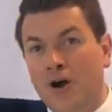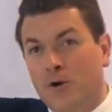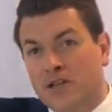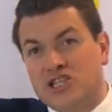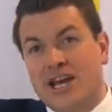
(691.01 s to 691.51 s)

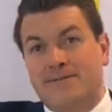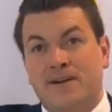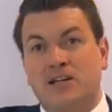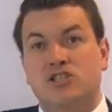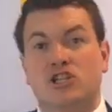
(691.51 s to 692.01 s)
or the chat
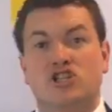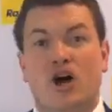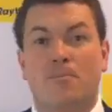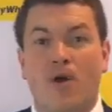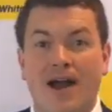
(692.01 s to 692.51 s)
function, the
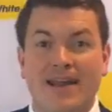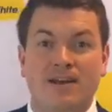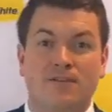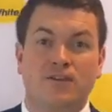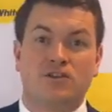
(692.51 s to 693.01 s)
top right
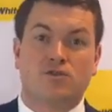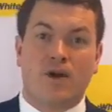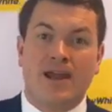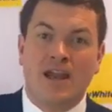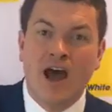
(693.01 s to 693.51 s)
hand of your screen.